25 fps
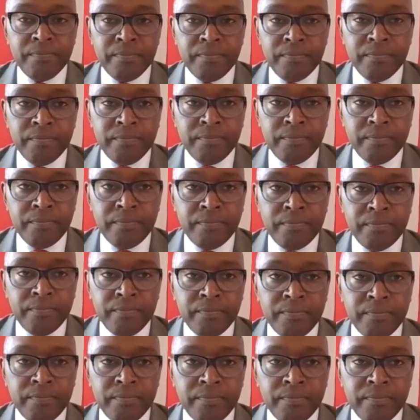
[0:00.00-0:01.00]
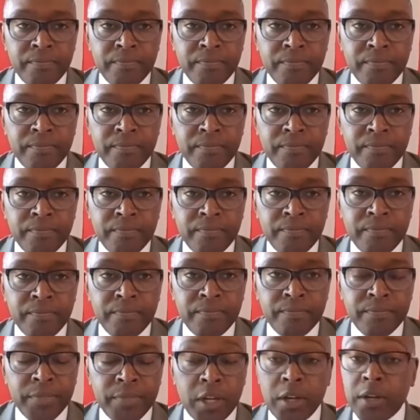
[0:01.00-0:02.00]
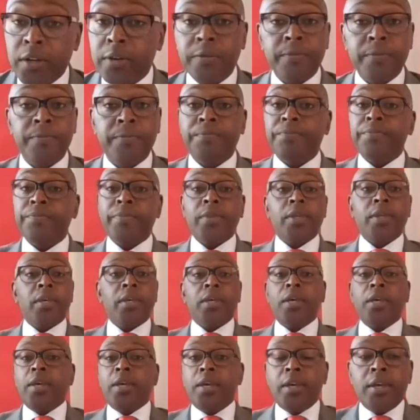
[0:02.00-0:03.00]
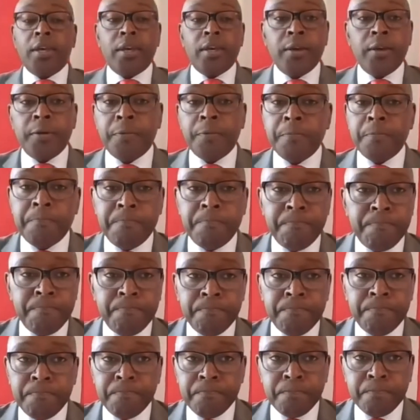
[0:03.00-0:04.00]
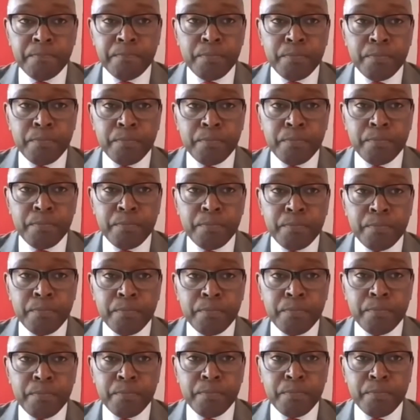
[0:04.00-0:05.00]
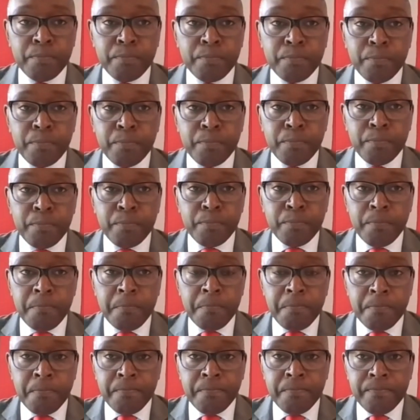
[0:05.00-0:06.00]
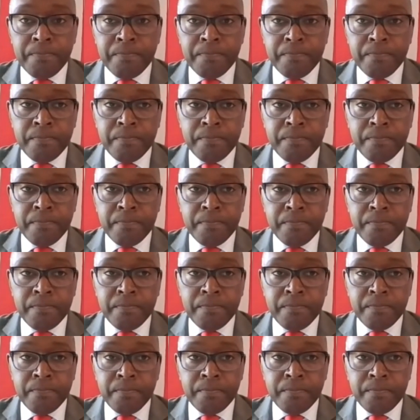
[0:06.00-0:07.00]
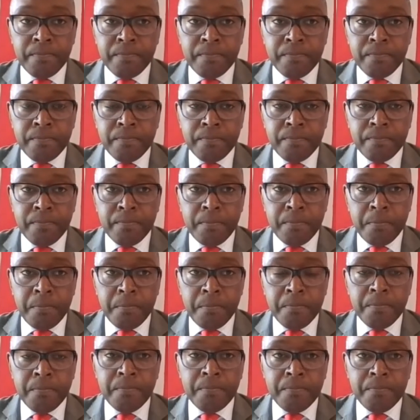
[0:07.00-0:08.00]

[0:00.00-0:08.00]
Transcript: [no speech]